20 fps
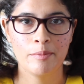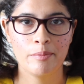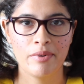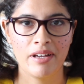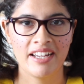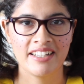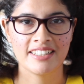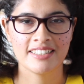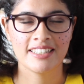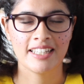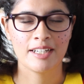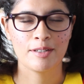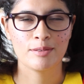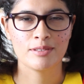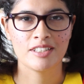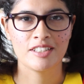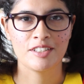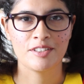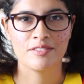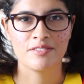But I just thought it
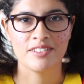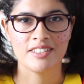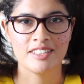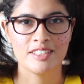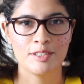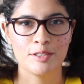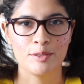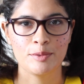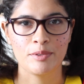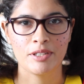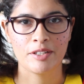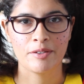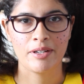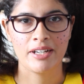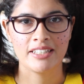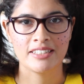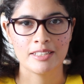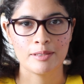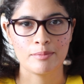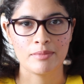was a little fun to
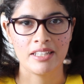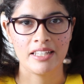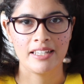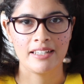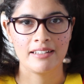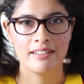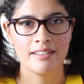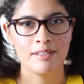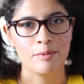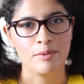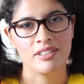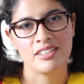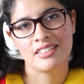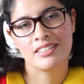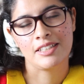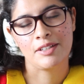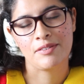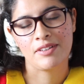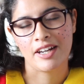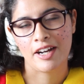recreate something with
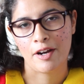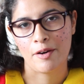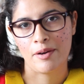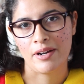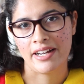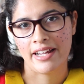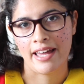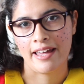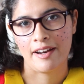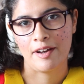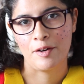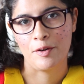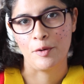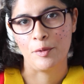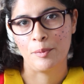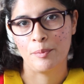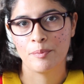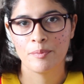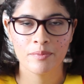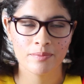stuff that I already had at
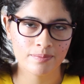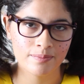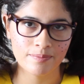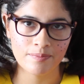home.